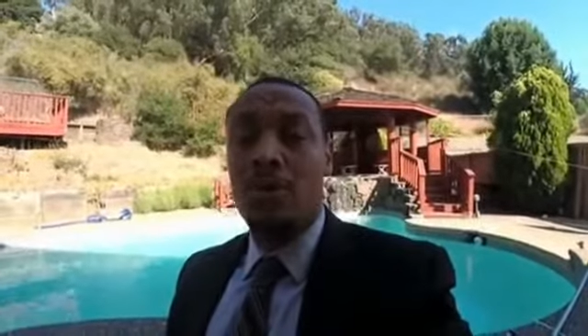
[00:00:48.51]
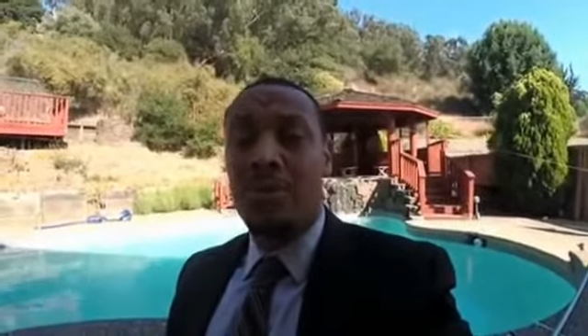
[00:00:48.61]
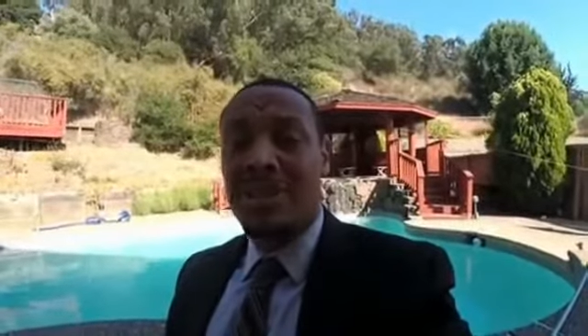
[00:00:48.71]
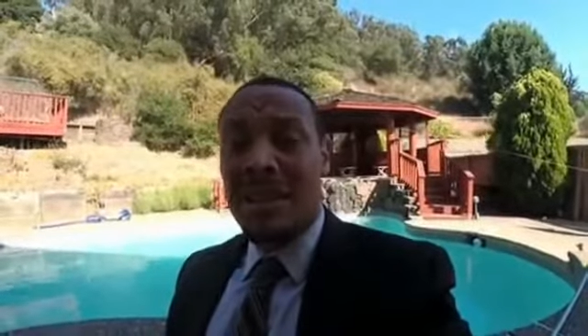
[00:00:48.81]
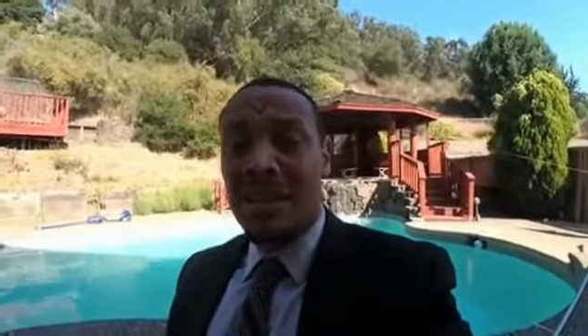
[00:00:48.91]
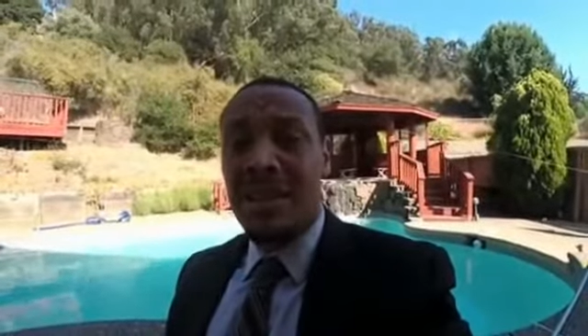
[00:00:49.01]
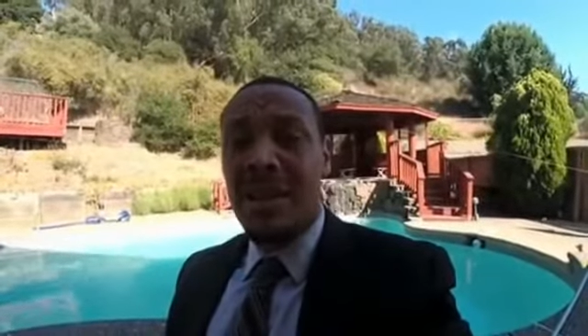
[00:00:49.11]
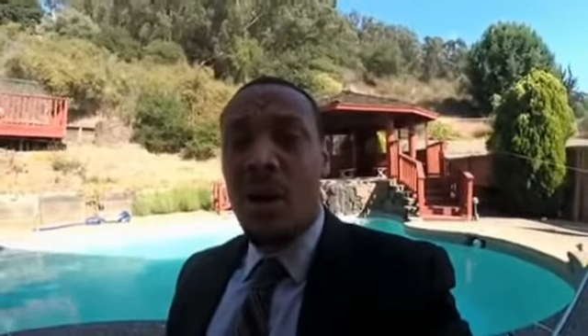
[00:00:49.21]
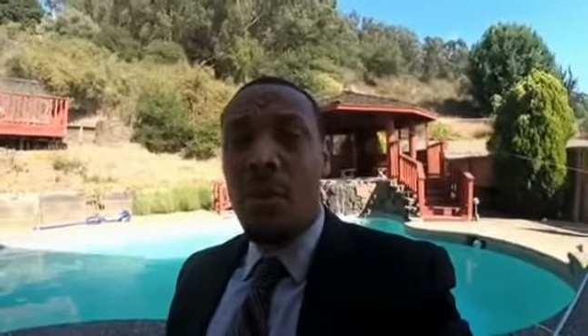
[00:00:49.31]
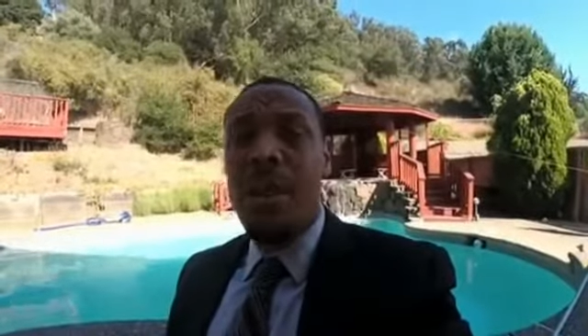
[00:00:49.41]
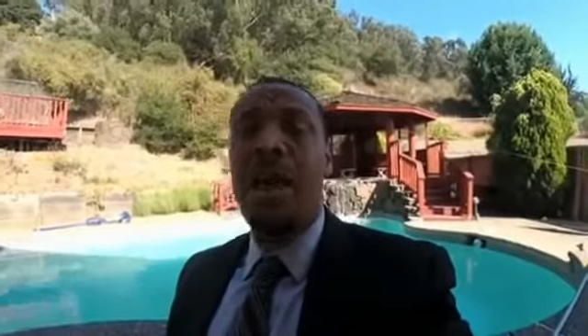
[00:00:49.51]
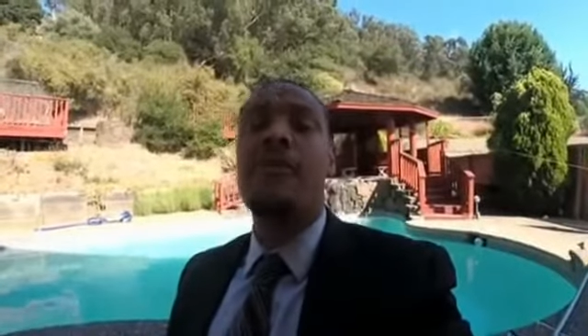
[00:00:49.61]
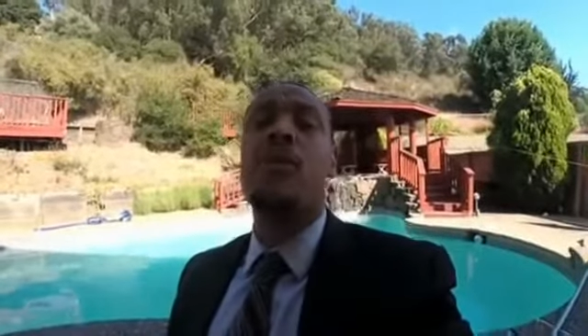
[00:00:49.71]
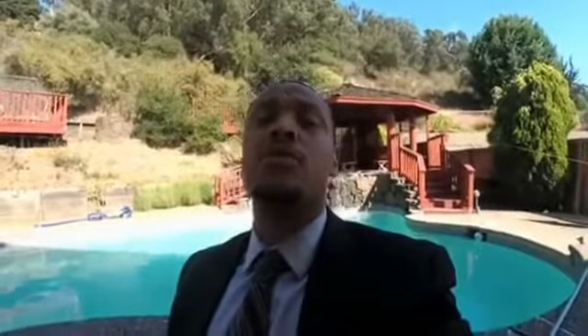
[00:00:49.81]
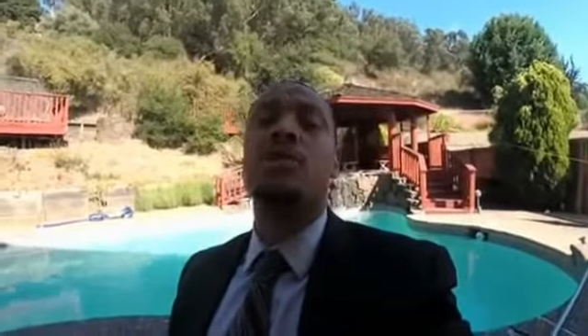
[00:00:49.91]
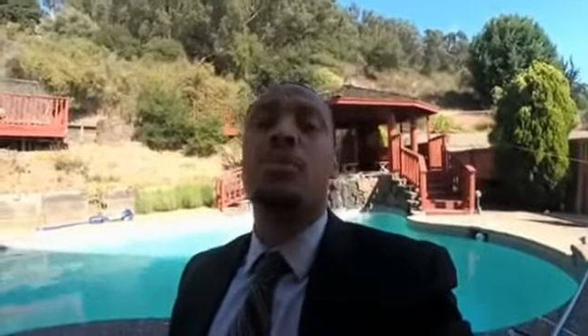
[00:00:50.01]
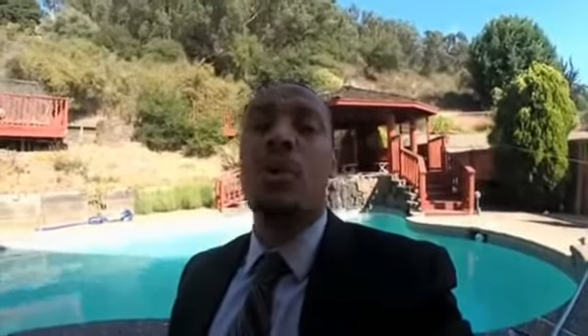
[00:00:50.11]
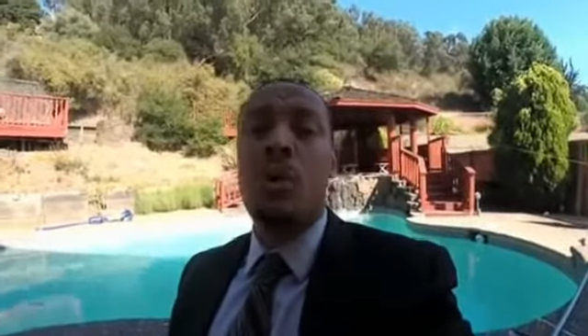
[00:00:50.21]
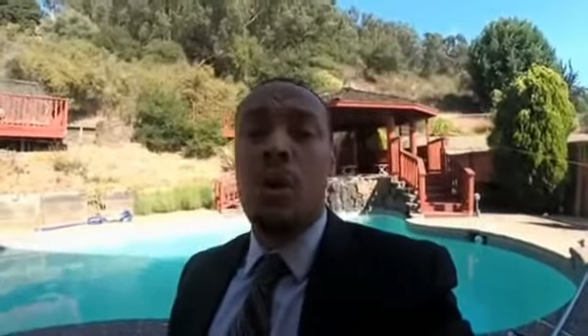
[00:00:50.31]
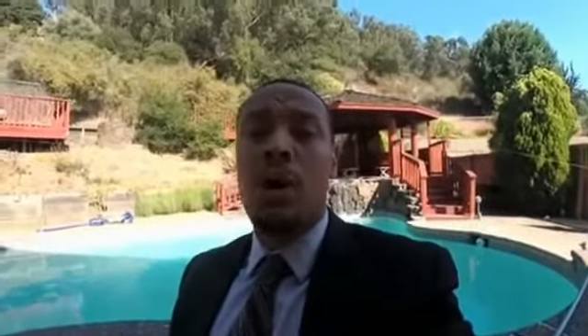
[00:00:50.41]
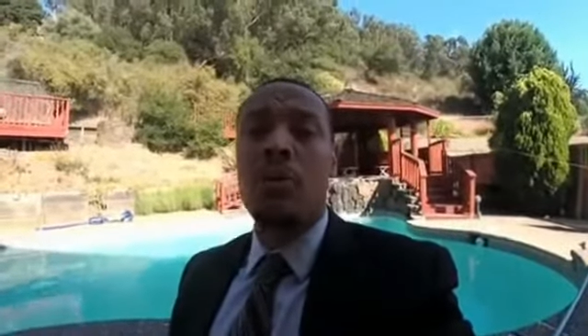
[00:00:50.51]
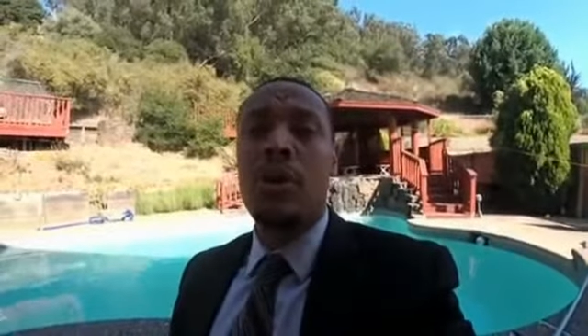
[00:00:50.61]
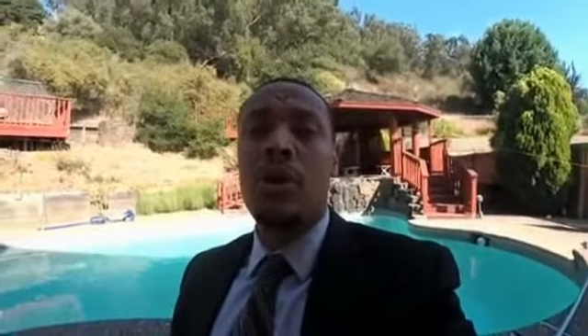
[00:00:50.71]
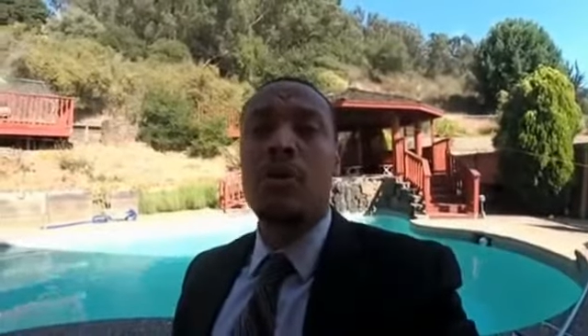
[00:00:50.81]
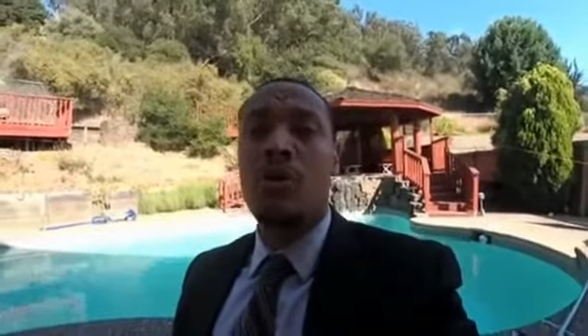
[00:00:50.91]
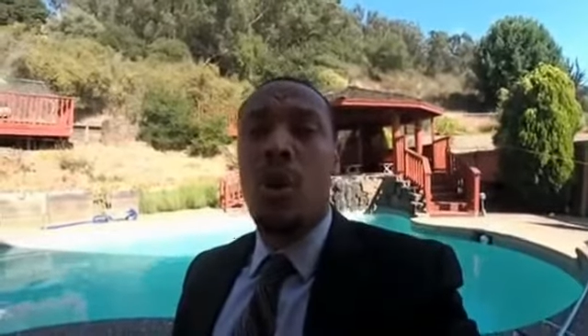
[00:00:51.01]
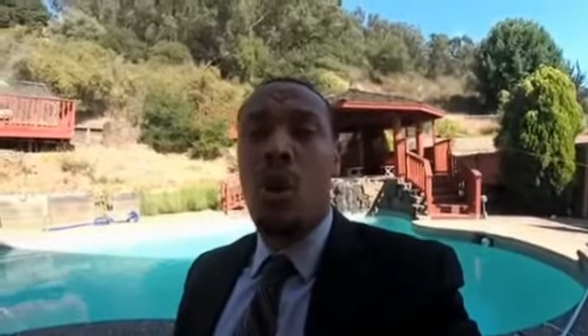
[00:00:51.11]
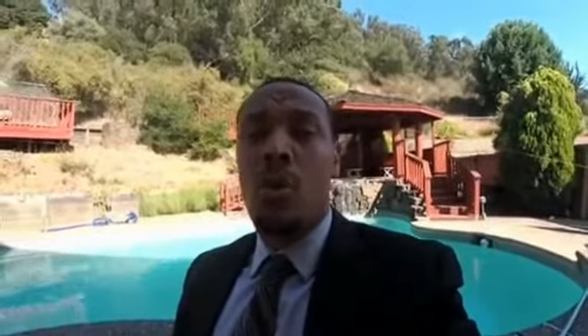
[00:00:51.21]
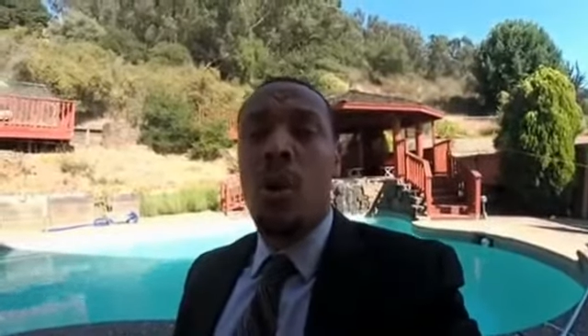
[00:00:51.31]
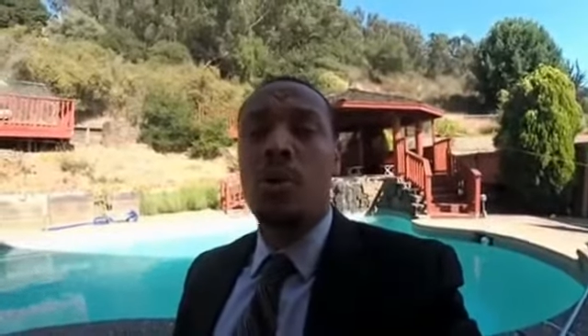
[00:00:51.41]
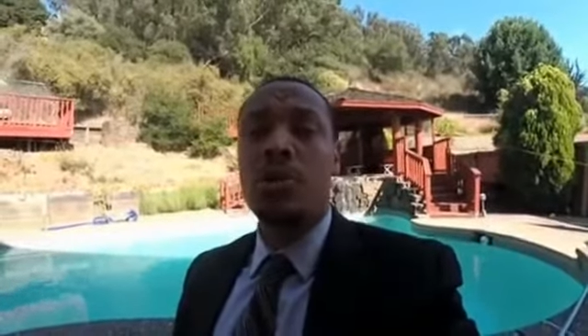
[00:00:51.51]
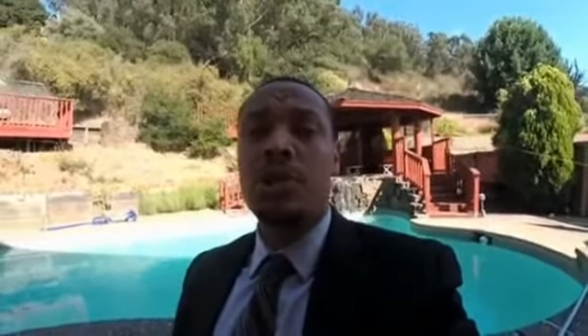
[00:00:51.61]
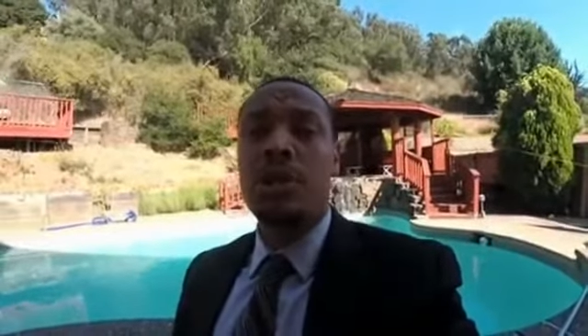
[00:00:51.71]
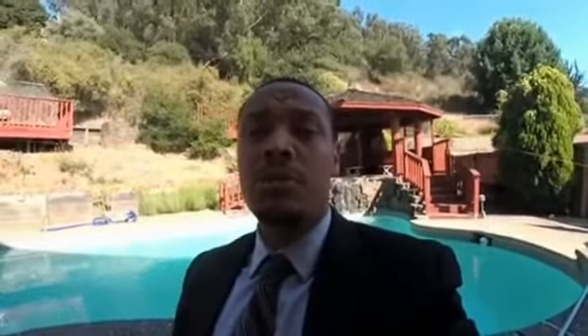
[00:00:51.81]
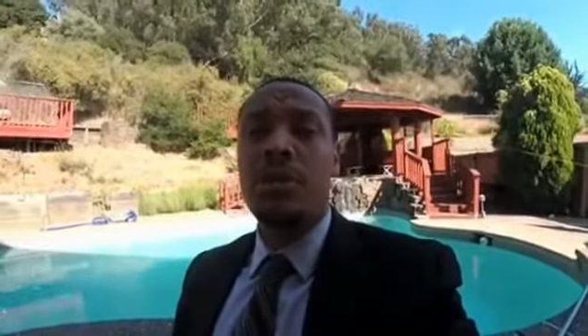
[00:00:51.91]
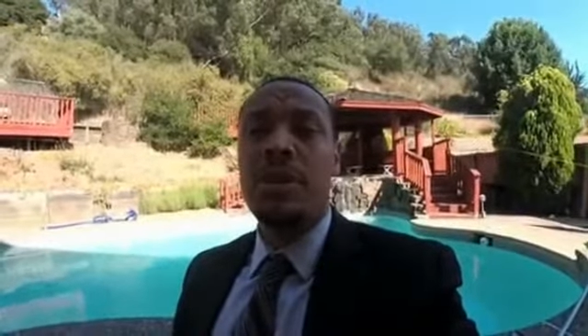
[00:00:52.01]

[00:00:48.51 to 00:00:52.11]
ownership, particularly help black folks to build wealth through home ownership